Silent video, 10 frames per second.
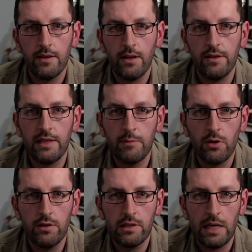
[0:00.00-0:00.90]
Now the same
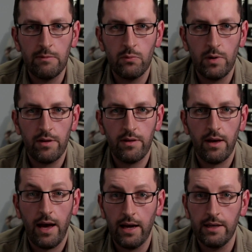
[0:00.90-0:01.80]
concept with
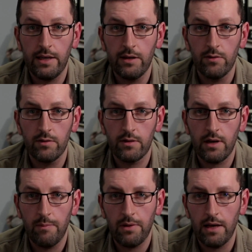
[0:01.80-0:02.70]
high heels
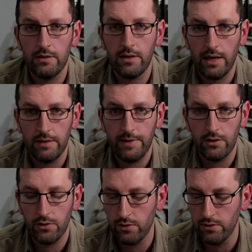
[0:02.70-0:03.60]
applies to
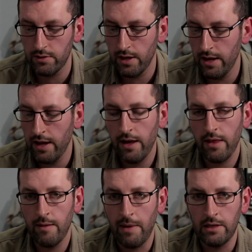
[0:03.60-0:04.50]
elevator shoes.
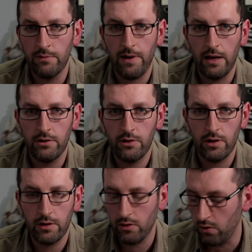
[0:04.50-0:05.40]
The
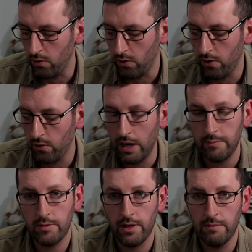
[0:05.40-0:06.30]
manufacturer or
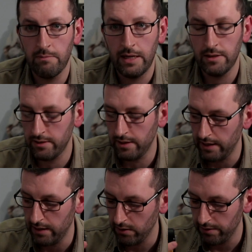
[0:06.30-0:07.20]
website might
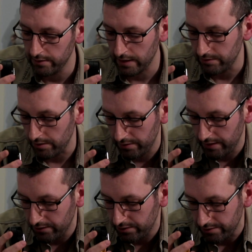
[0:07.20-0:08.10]
say this gives you
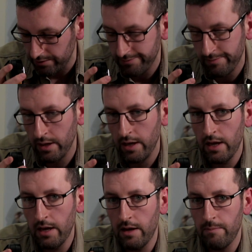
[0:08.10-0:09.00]
3 inches,
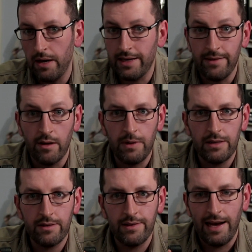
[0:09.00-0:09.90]
but again they're
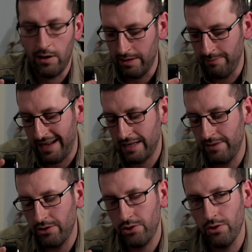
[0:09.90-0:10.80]
basing that on the back
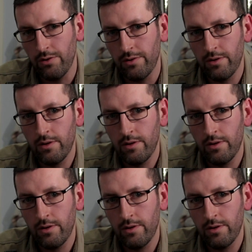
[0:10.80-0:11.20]
of the shoe.